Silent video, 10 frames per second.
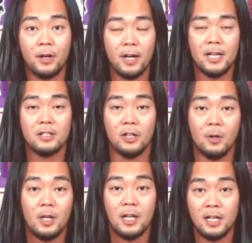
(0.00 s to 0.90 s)
All right,
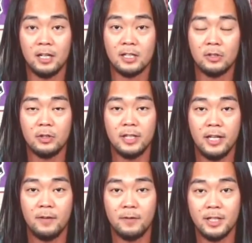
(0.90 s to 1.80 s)
so let's do
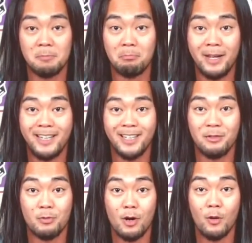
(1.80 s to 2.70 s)
10 of this
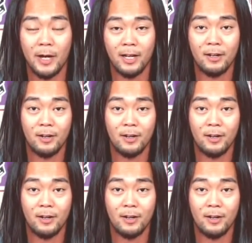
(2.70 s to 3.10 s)
bended rowing.